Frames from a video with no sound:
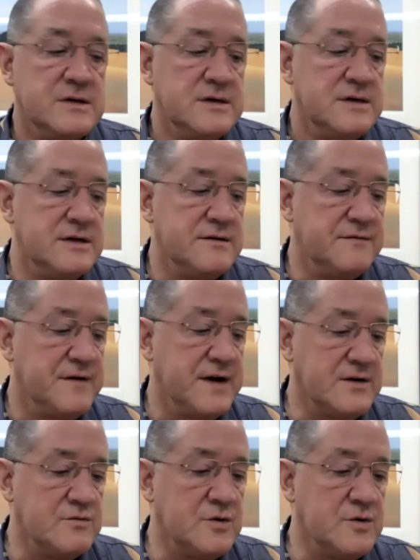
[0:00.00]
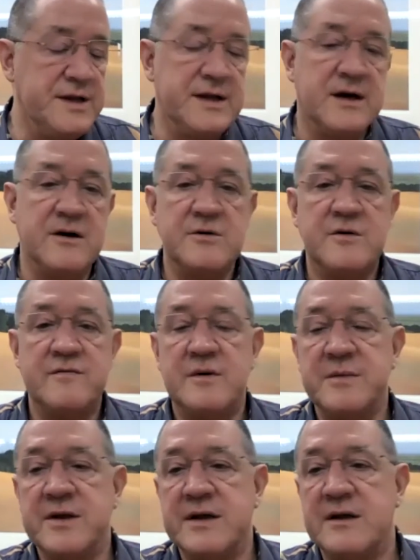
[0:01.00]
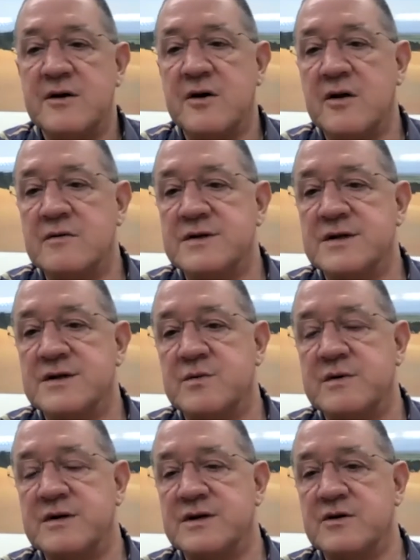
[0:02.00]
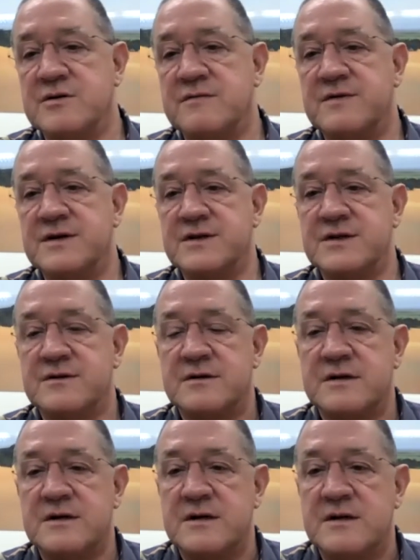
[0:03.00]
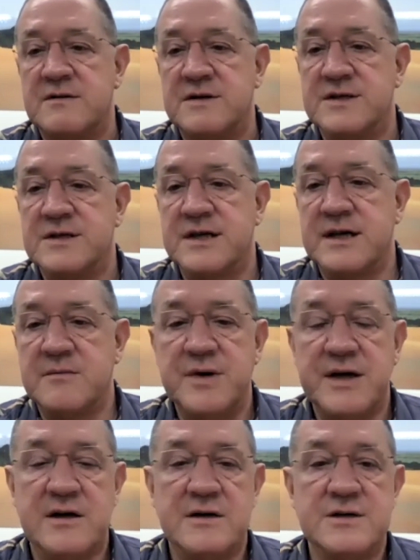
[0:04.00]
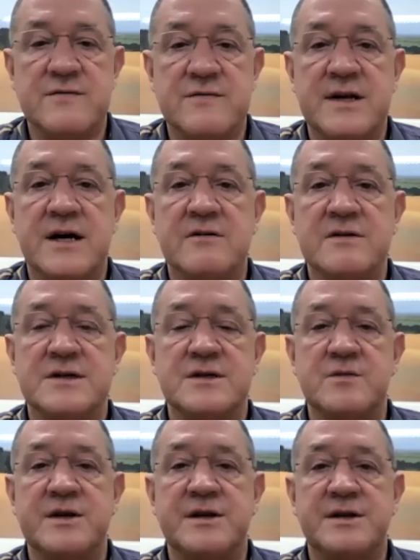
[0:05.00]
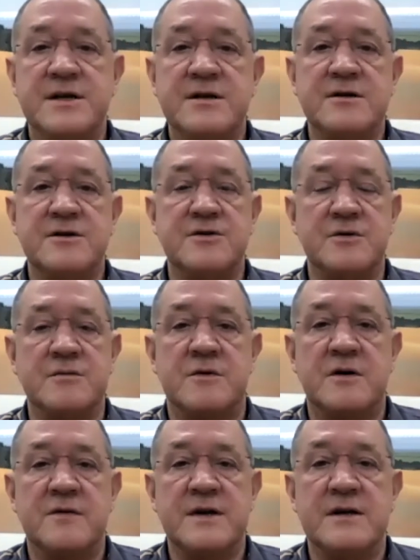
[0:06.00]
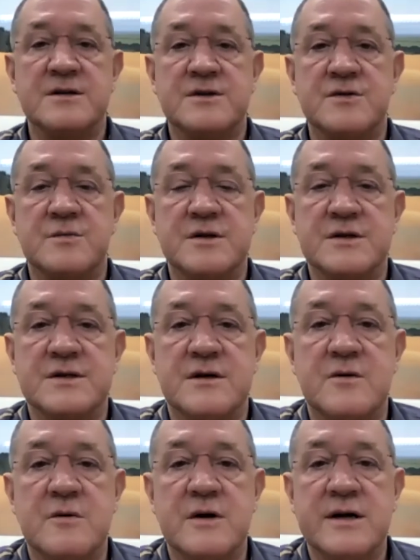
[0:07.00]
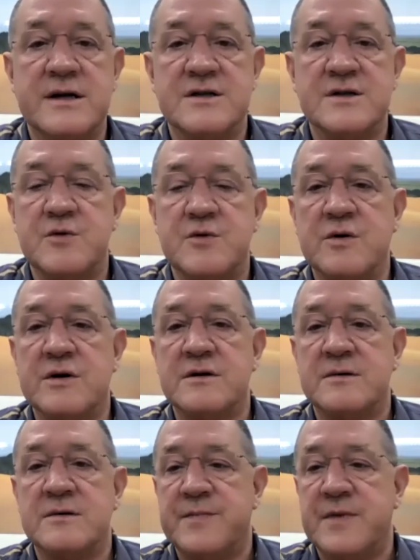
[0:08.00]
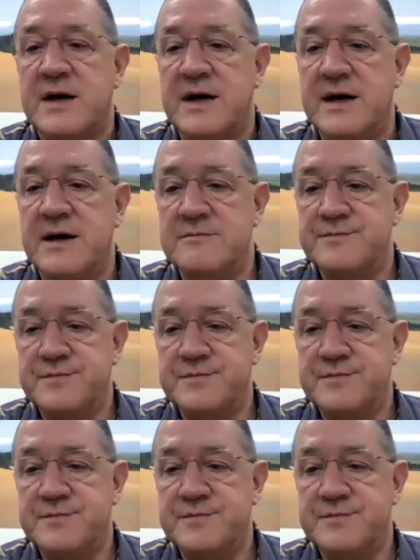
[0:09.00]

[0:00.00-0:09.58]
in fact, we'll be down over a million dollars as a result of this, this thing because of analyses we didn't do on the instruments that are running smoke. And